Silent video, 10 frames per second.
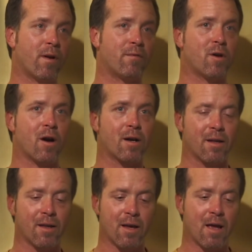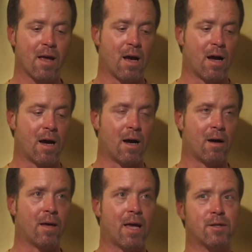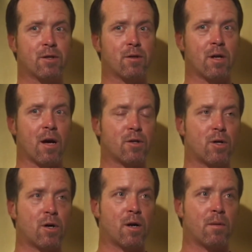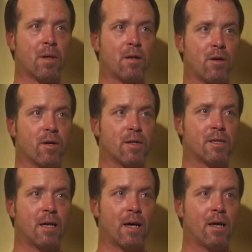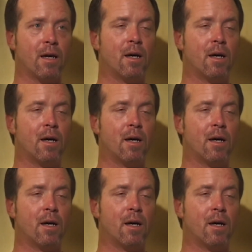I've talked. Uh, heads could not turn, but you could see